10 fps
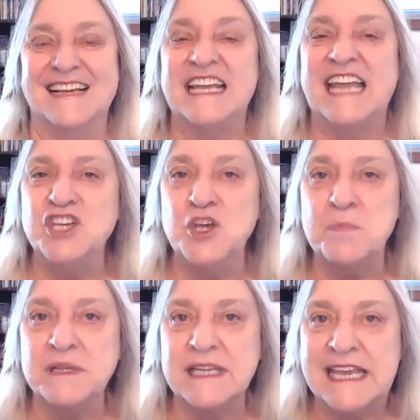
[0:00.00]
Can you
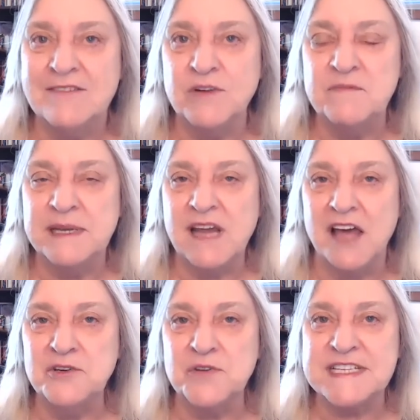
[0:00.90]
believe we've been
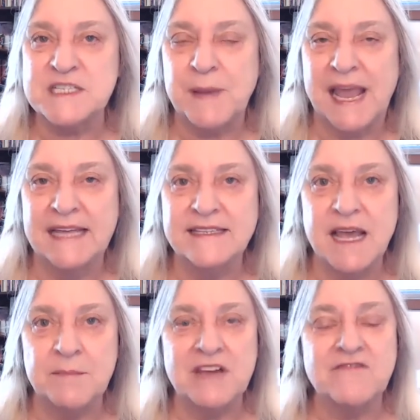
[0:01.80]
under this
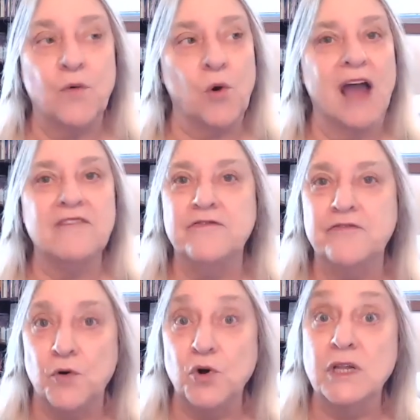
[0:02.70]
pandemic for a
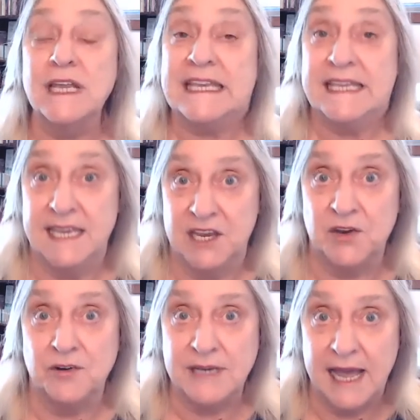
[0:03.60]
full
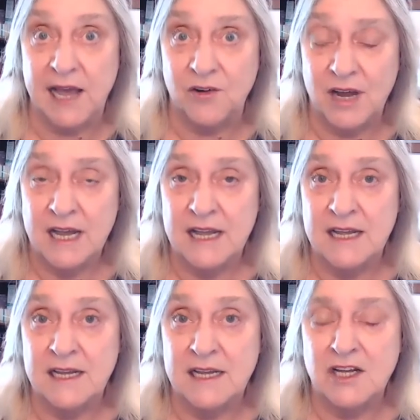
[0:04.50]
year now?
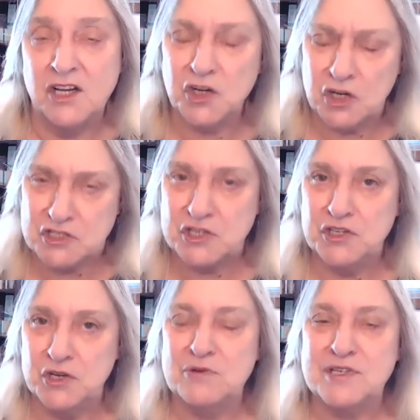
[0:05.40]
Could you
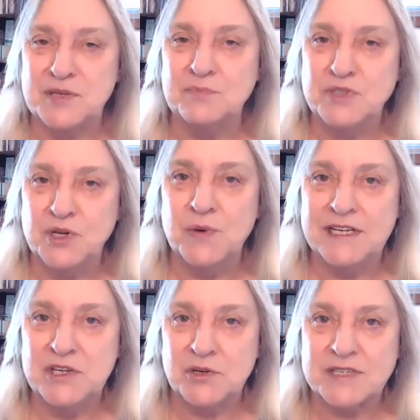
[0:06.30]
use some
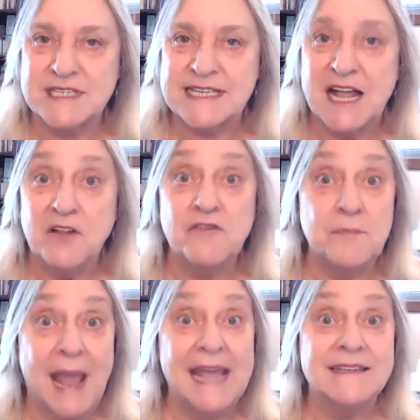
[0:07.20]
do-it-yourself
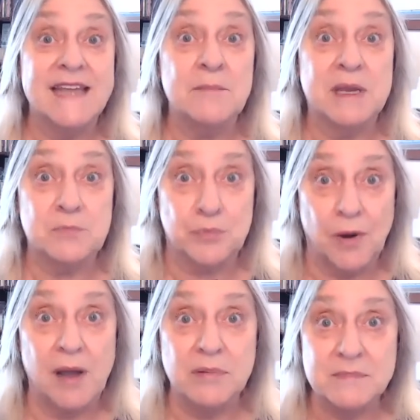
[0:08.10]
pandemic
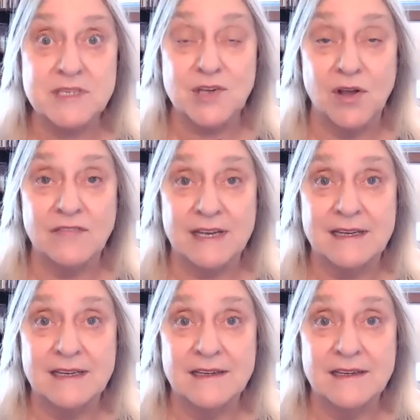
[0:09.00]
problem solving?